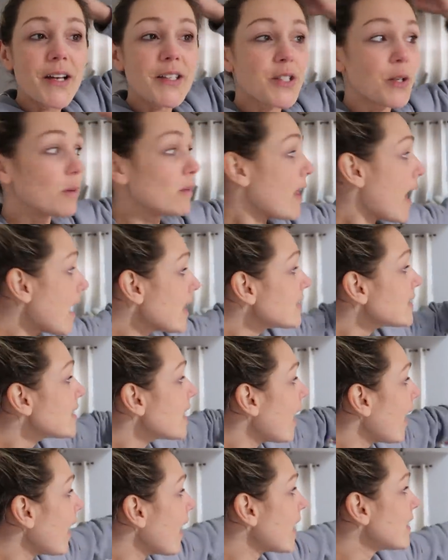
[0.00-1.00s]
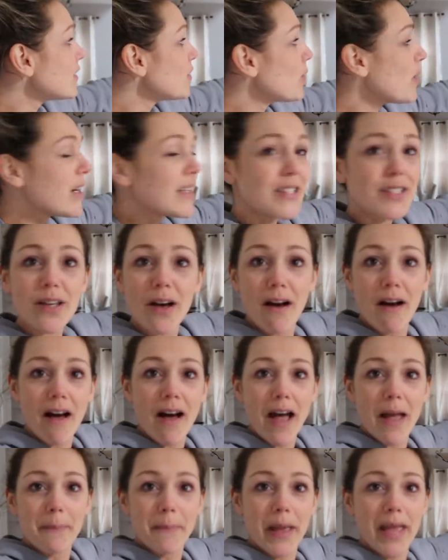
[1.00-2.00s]
So last night, as you guys saw,
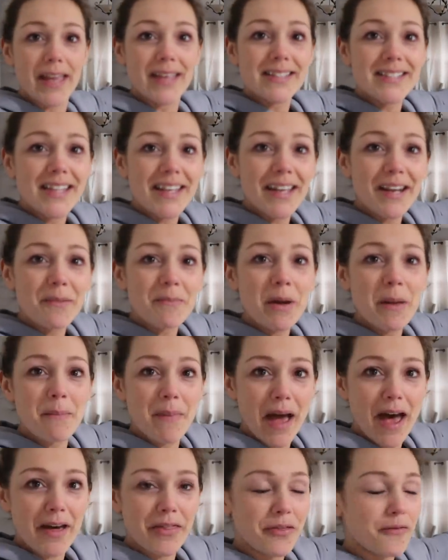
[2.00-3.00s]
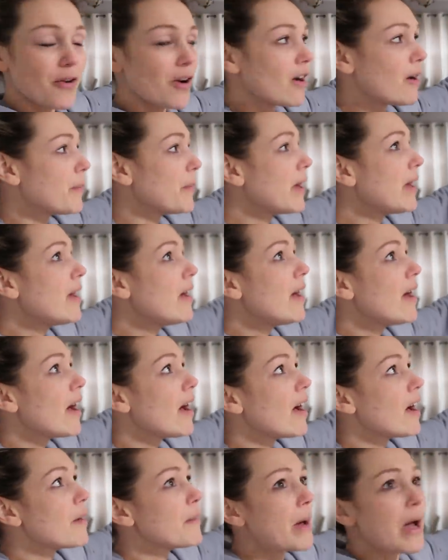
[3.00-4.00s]
I painted my bathroom. Um,
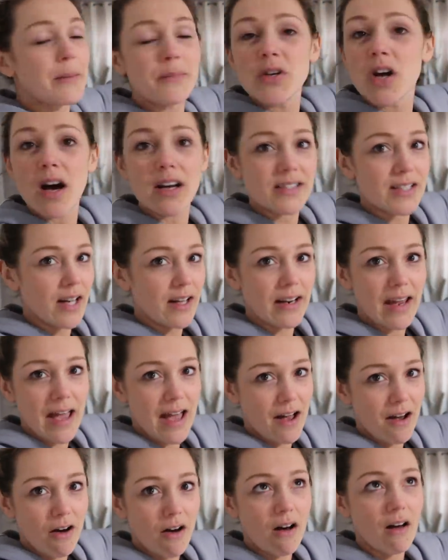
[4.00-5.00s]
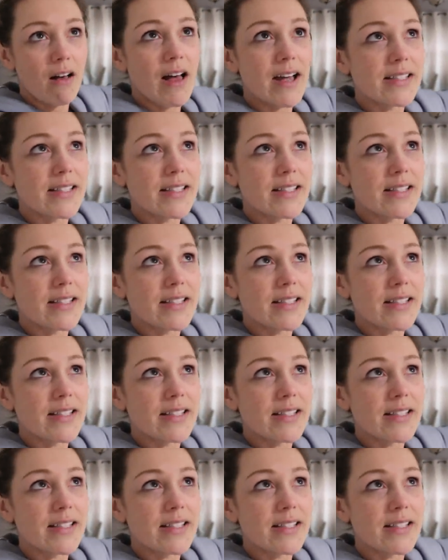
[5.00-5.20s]
I'm not done at all.